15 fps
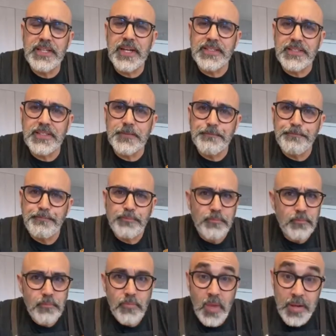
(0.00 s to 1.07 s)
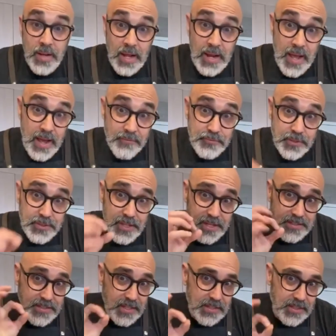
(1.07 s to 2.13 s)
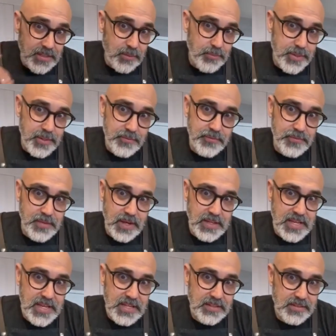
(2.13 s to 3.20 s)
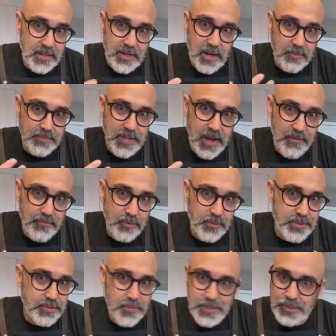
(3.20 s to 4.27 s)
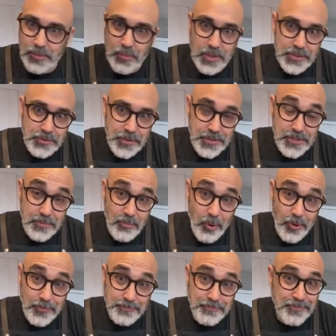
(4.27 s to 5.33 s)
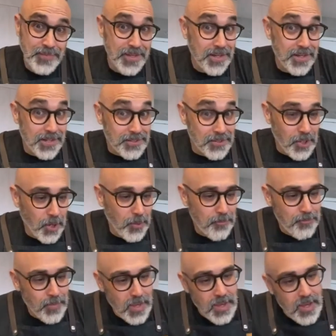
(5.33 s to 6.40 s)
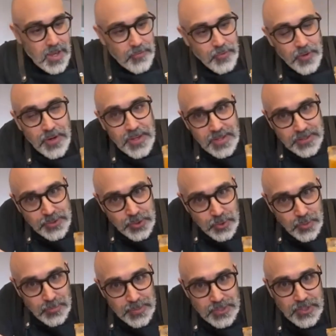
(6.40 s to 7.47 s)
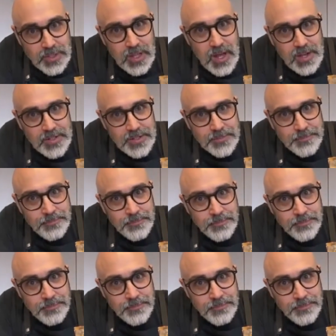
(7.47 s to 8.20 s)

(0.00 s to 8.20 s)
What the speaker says: taste. And that aftertaste, that little bit of heat that comes afterwards makes you want to drink some more. So if you're into a Michelada,